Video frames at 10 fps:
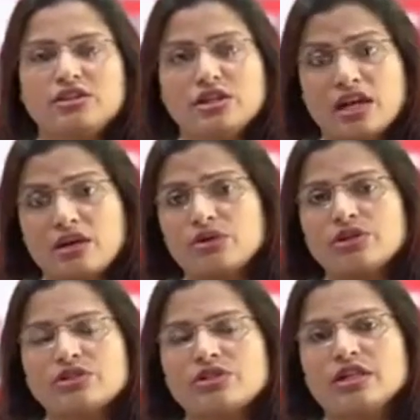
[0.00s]

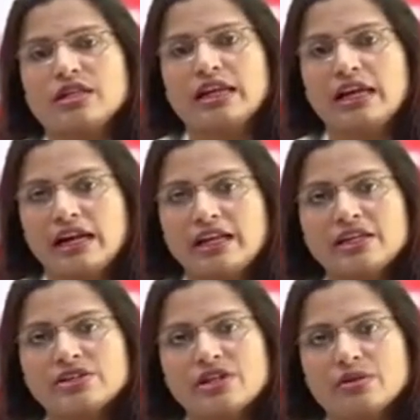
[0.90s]
yellowish,
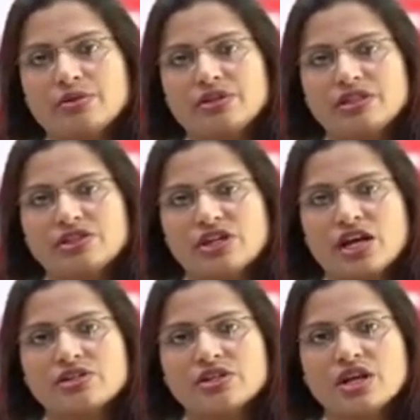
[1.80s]
greenish nipple
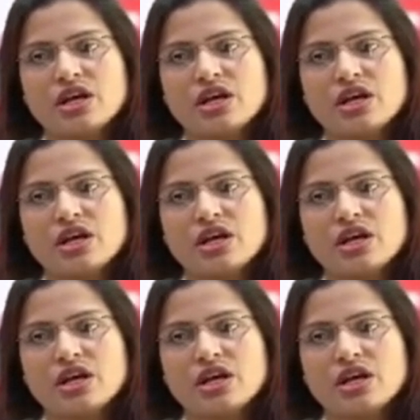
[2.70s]
discharge,